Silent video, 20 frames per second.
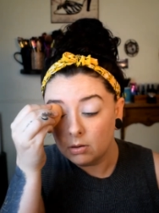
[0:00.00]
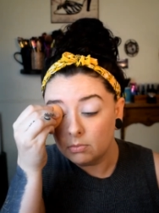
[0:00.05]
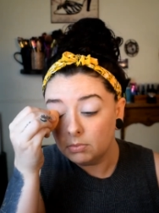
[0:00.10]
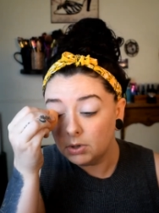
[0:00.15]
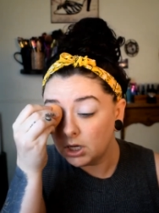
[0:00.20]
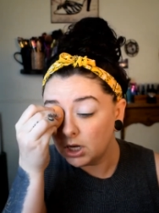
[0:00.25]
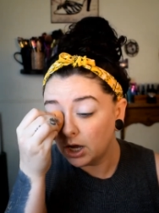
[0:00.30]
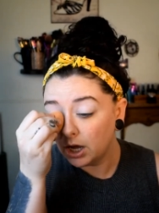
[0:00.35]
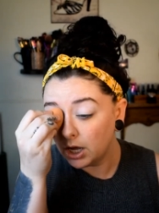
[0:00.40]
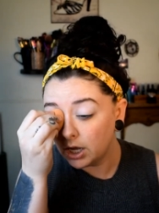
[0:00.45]

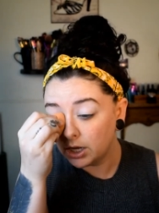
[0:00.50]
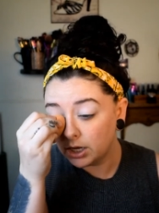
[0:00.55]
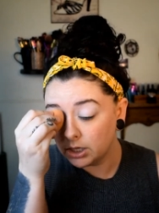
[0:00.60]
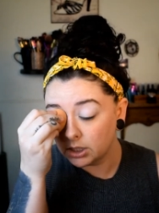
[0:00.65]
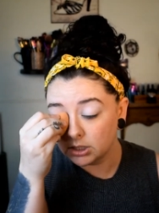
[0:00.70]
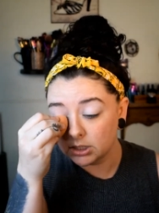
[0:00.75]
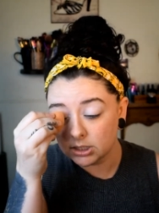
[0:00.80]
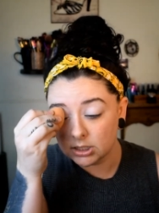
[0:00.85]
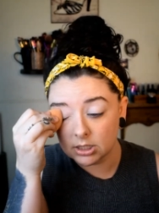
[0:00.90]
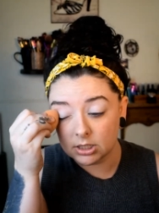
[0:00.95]

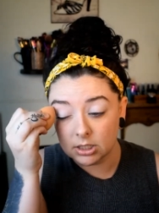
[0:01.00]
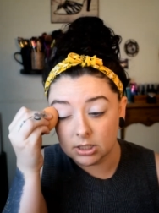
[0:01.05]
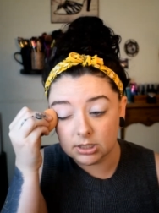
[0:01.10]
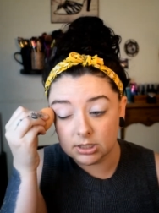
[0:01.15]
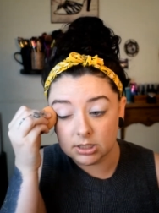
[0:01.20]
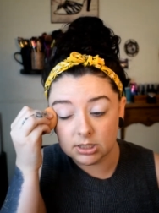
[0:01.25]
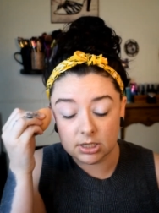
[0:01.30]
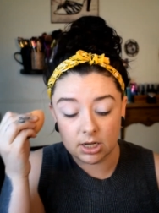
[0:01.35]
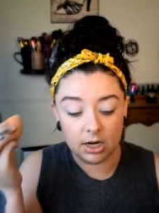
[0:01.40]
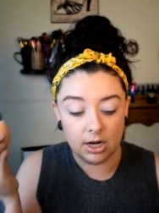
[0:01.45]
because this
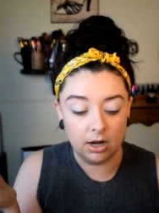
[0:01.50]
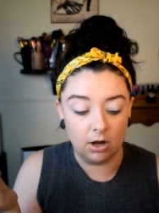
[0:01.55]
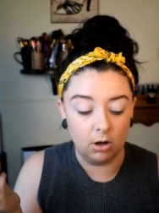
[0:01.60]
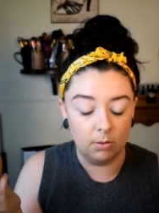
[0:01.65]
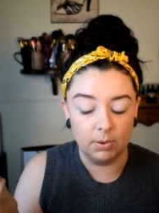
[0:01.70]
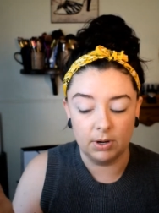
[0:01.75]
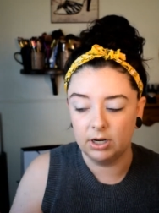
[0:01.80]
is going to help.